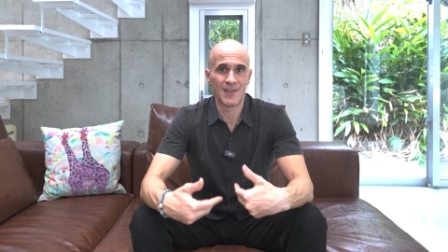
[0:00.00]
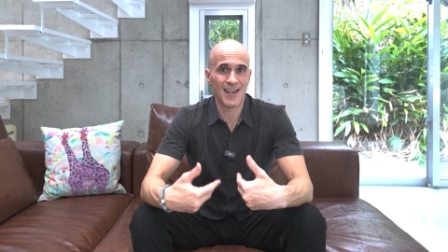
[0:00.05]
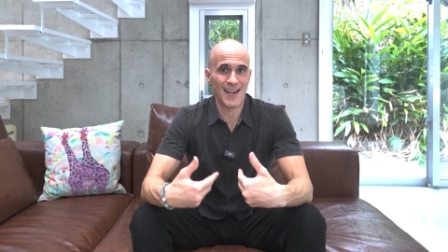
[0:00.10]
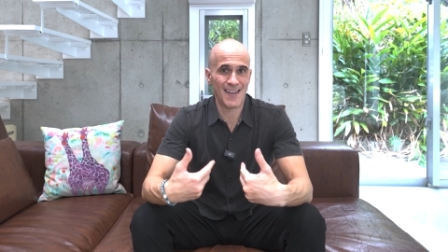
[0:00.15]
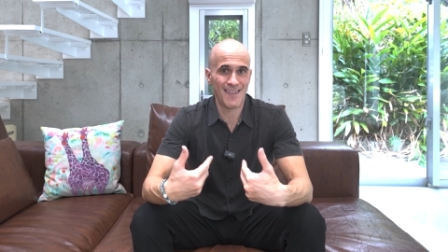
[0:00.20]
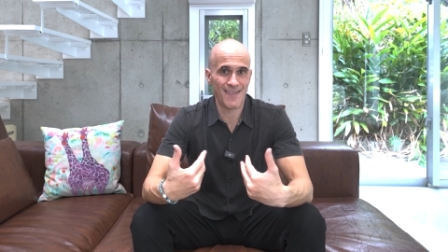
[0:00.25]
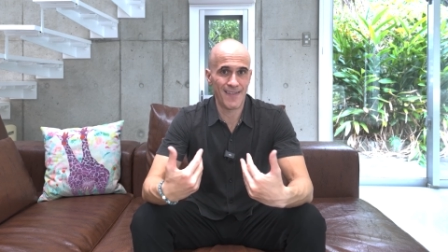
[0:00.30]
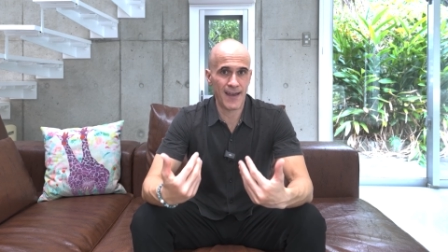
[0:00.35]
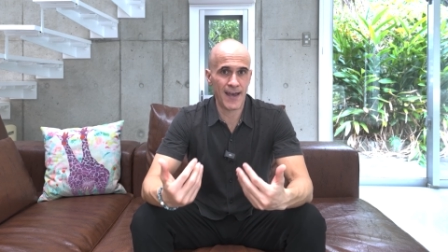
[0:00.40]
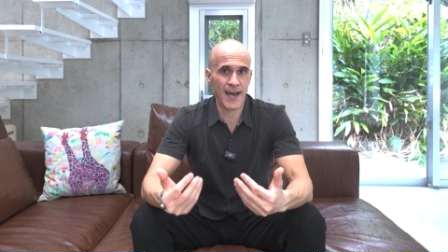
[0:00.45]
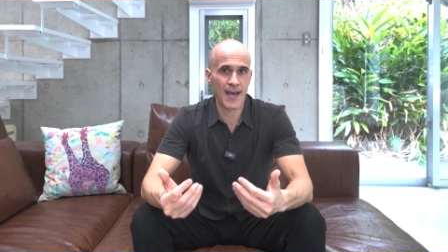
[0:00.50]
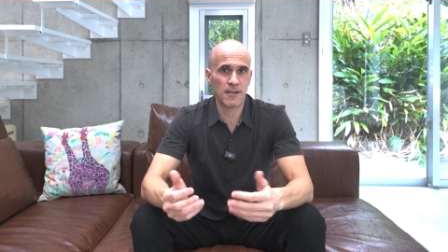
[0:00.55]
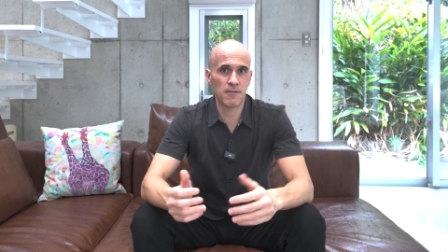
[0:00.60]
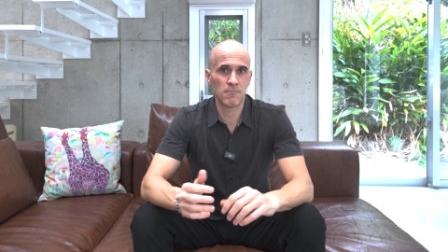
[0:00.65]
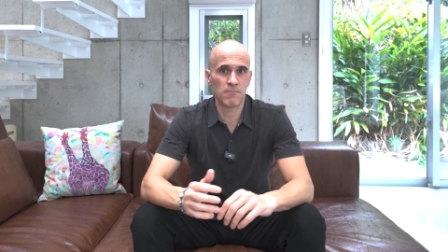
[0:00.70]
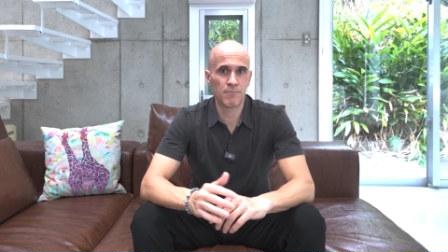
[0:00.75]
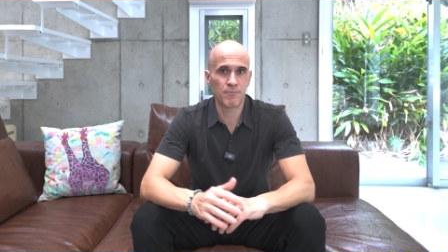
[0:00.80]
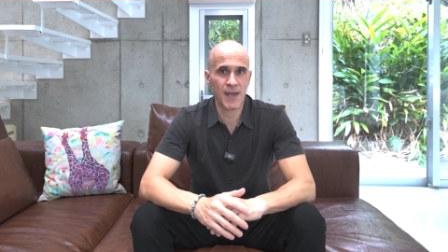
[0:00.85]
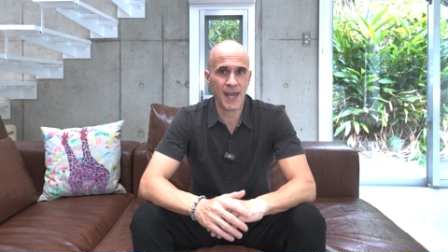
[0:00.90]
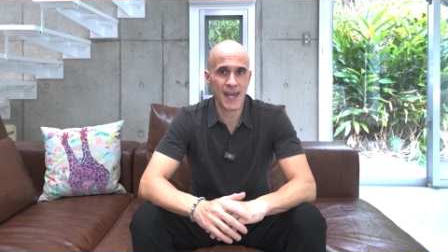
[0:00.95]
and
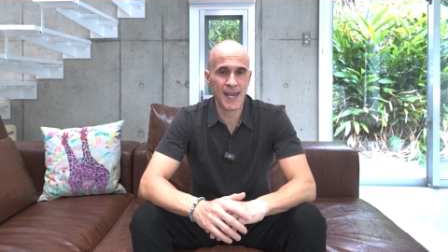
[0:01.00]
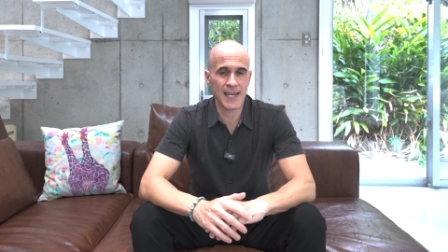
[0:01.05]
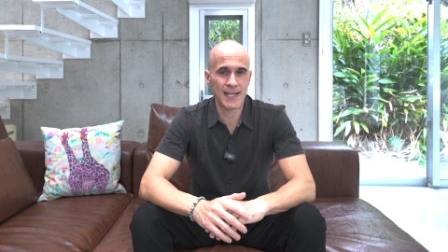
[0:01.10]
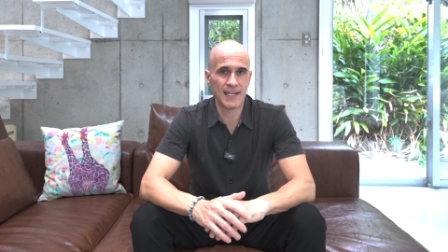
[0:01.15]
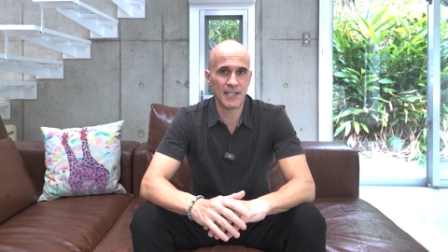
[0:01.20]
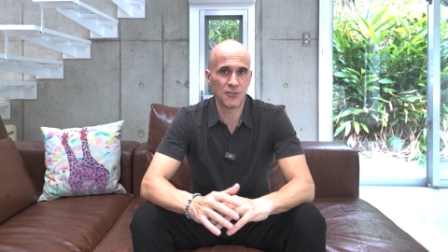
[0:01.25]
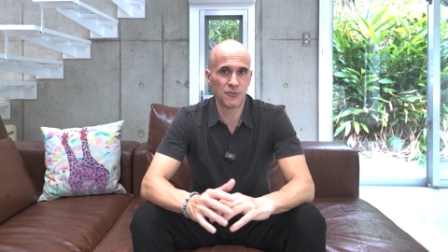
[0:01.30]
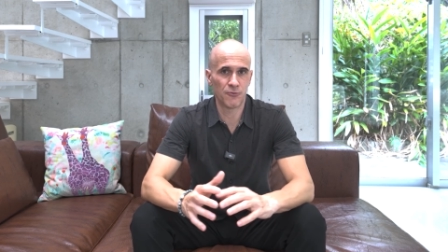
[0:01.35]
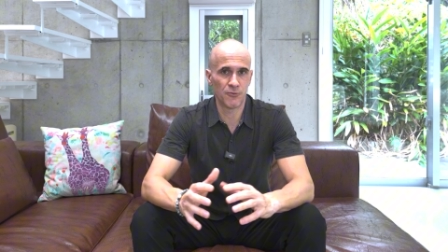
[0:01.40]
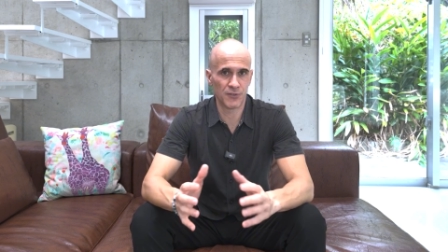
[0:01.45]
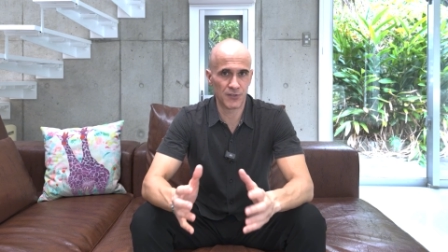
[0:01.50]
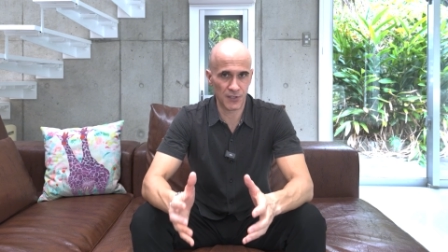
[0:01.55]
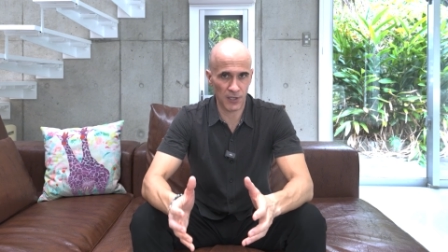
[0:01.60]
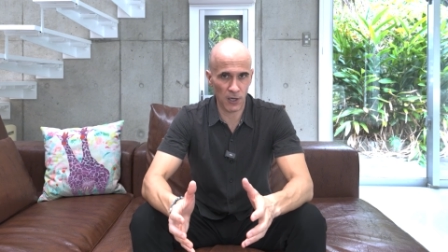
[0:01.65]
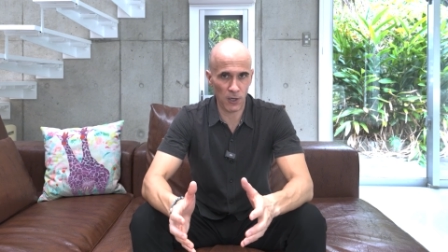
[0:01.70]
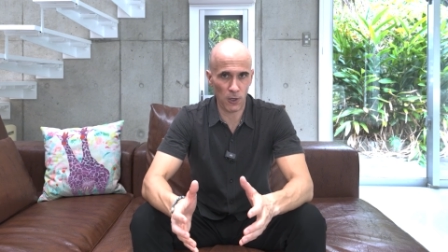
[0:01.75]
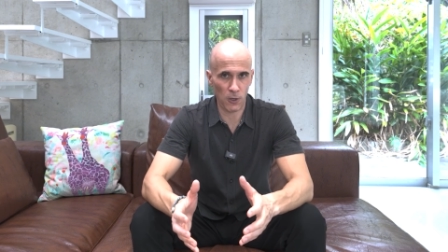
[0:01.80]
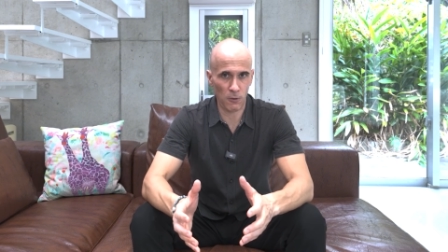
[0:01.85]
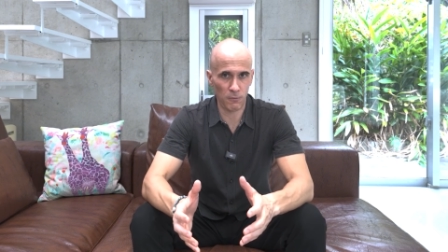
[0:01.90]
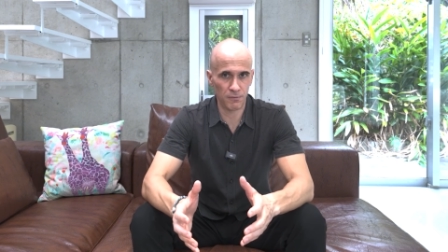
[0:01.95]
that pain is
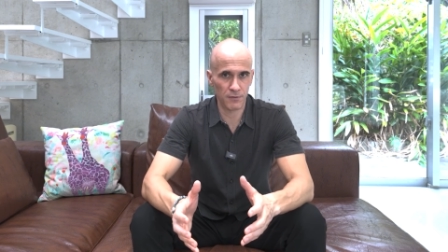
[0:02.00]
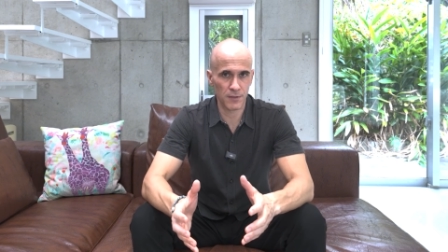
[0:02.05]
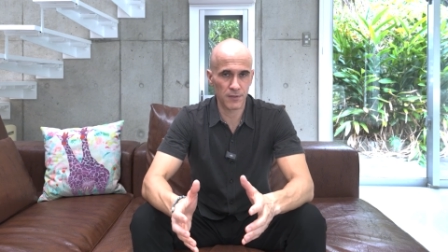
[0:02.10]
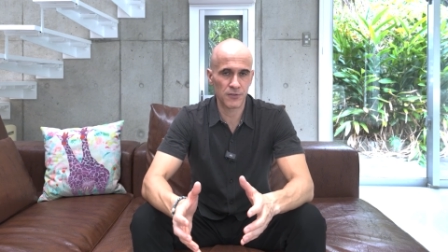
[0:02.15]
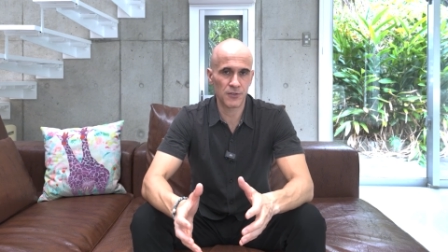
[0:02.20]
resolved.